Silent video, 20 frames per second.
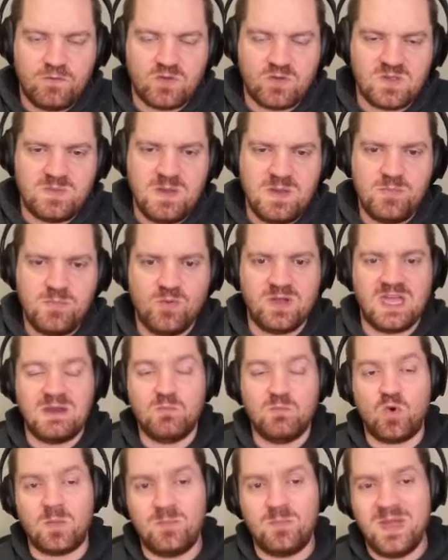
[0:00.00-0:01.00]
for the people.
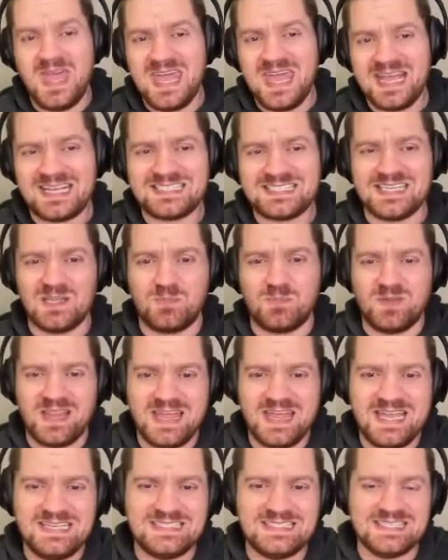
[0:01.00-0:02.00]
Again, more picks and the
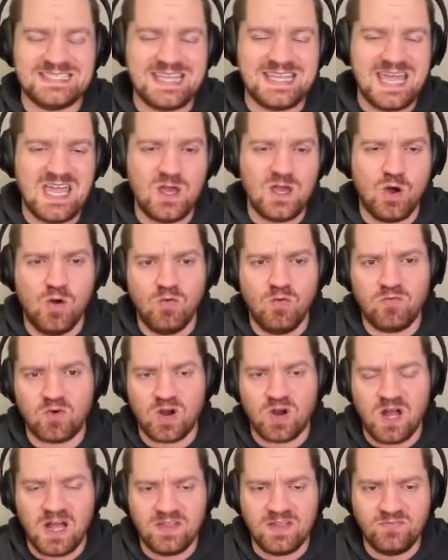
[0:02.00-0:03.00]
plays of the day
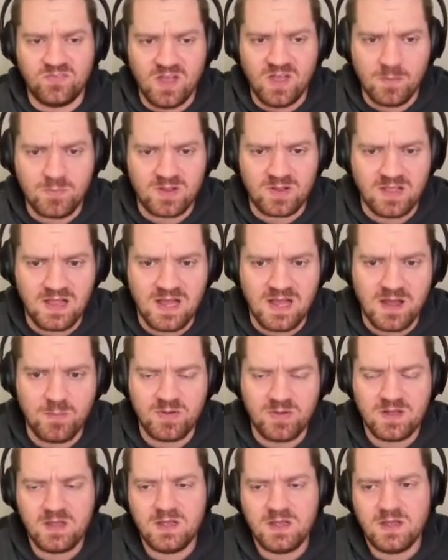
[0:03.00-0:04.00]
over on Dub
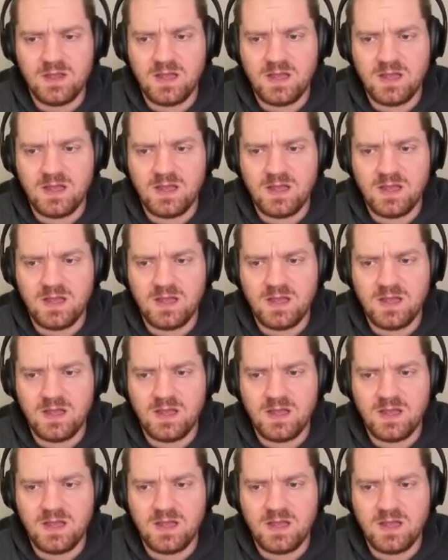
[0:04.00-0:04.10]
Club.